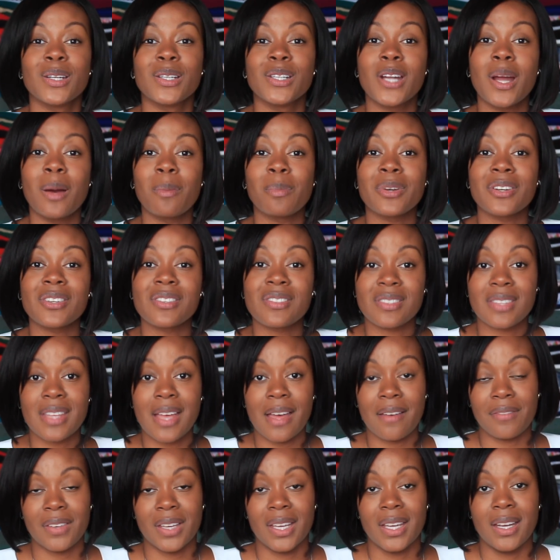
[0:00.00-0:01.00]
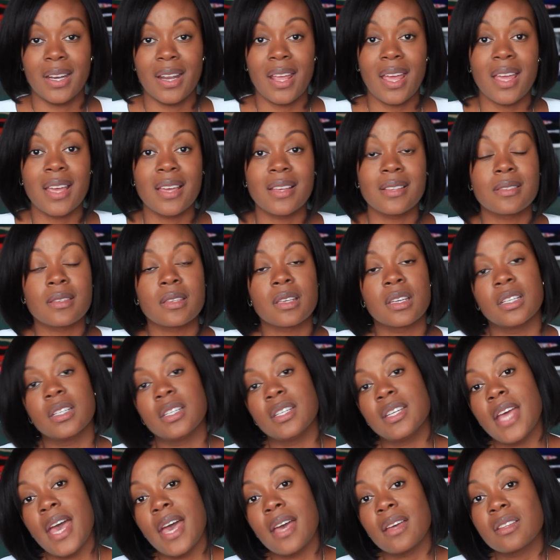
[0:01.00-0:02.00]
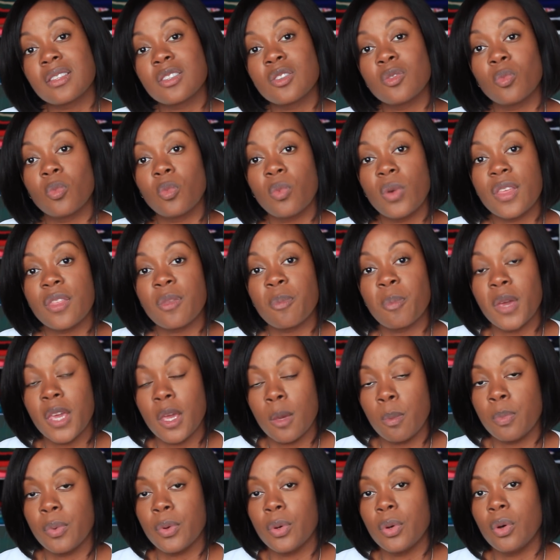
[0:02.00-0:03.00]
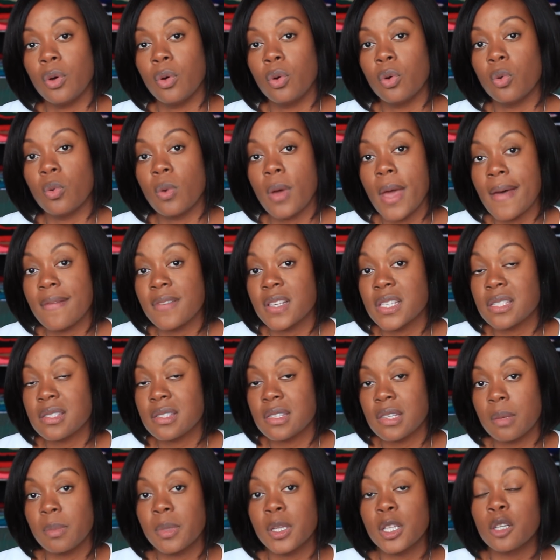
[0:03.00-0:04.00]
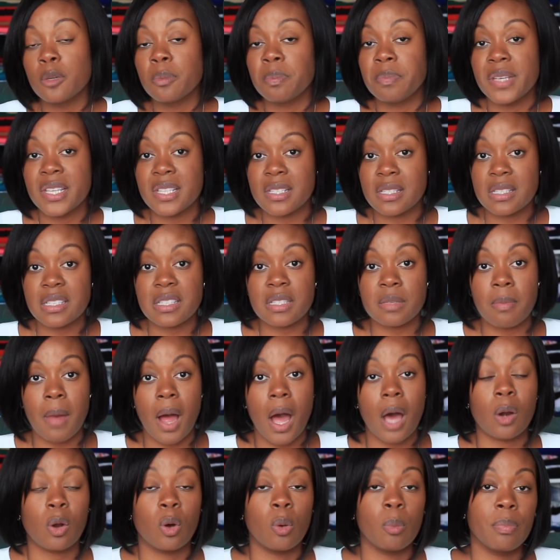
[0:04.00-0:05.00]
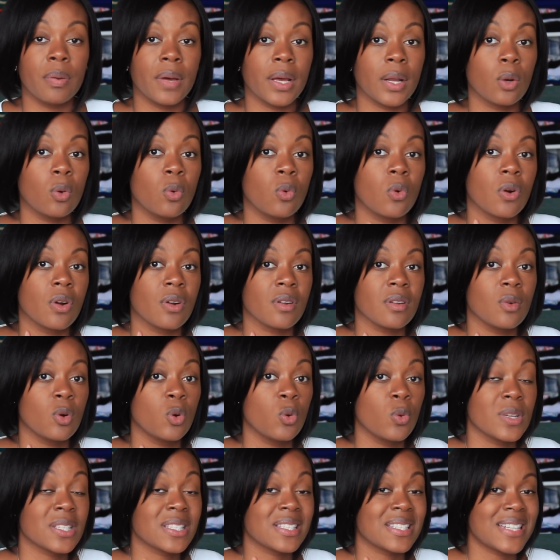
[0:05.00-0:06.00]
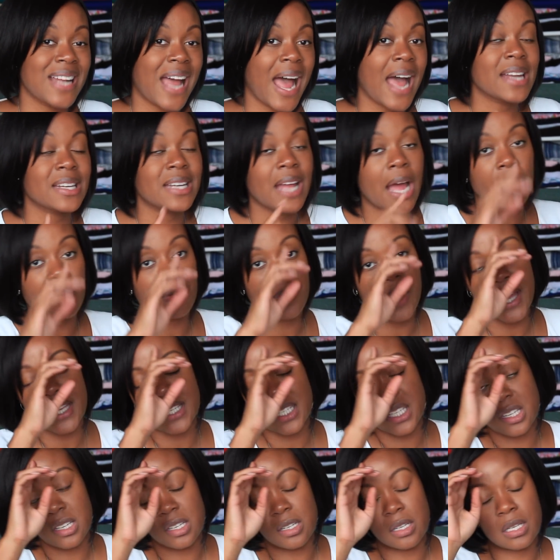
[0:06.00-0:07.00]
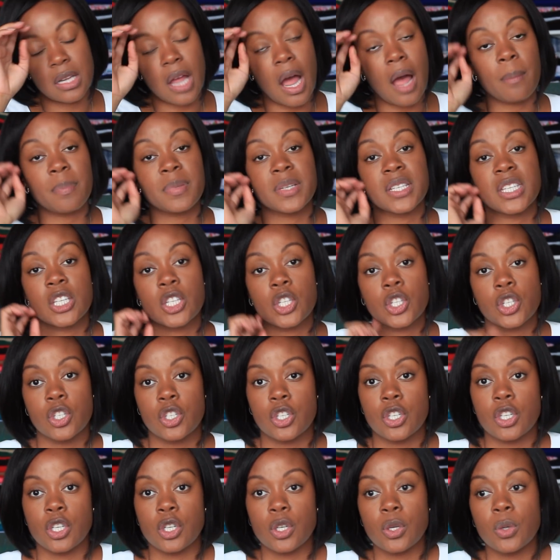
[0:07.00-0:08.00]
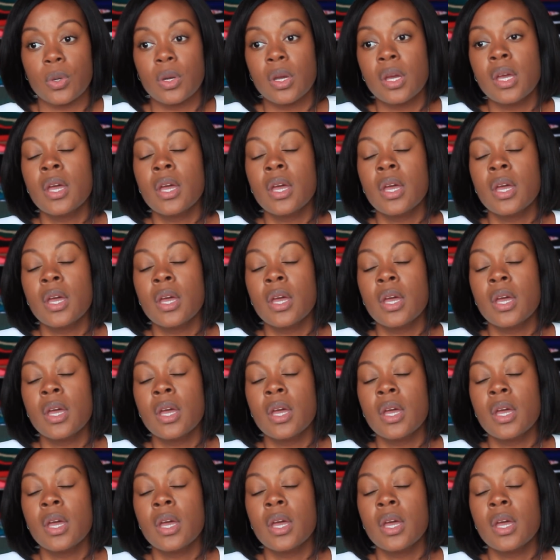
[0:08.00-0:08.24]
Number seven is connect with people who have a similar business model but who, are, who is not direct competition to you.